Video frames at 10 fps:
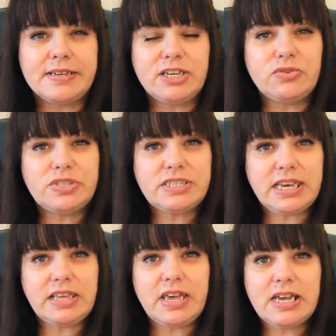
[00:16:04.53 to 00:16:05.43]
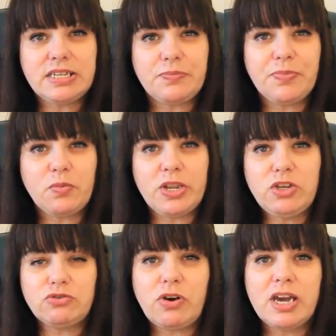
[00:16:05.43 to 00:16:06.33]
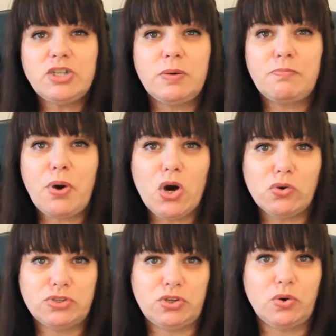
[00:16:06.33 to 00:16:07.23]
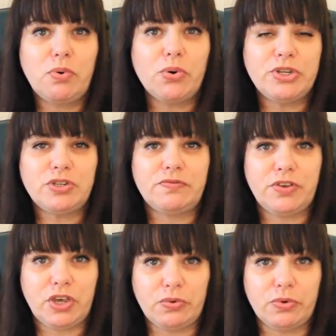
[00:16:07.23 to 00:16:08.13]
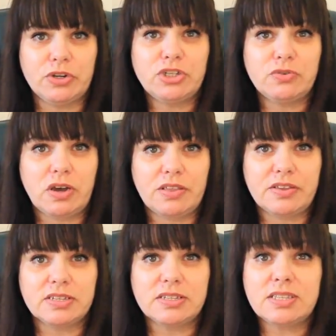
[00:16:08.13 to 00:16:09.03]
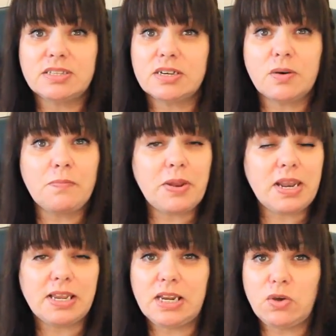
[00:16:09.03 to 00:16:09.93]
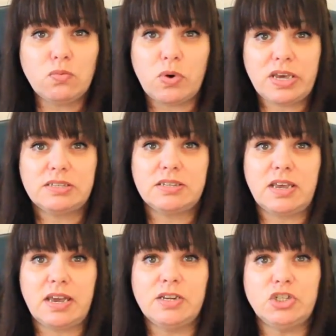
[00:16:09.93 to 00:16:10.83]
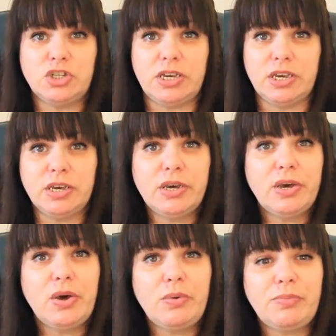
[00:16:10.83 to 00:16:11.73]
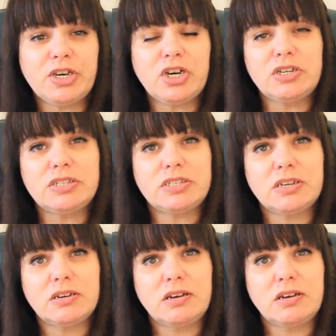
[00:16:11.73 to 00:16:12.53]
You see that when you try to impose your point of view onto others, it's completely wasted energy, because